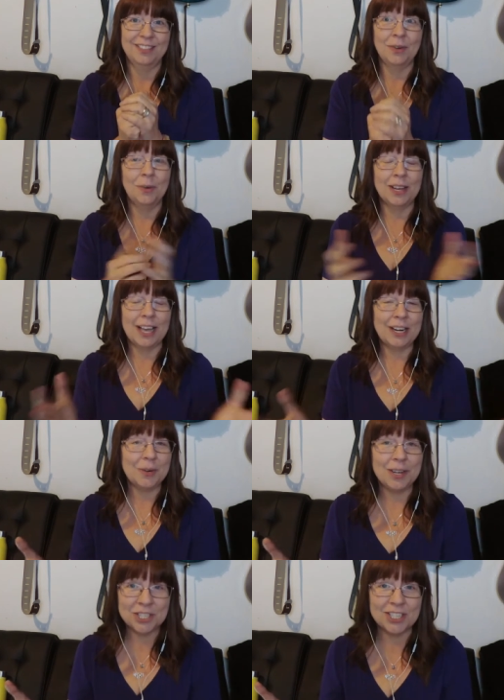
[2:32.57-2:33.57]
Well, what kind of
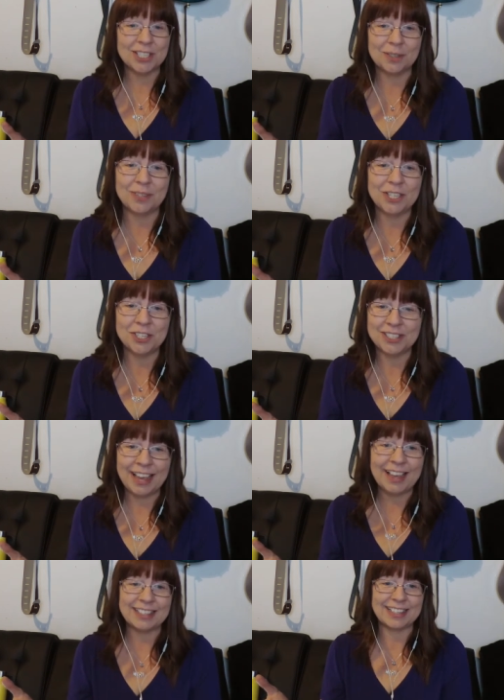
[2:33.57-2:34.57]
question did we just
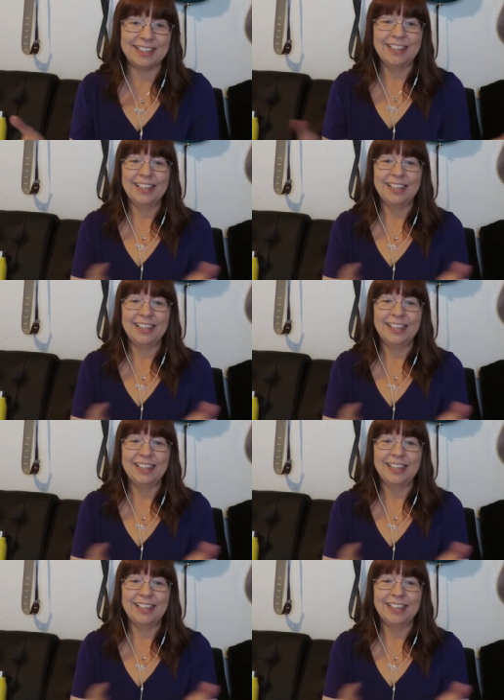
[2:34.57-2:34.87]
ask?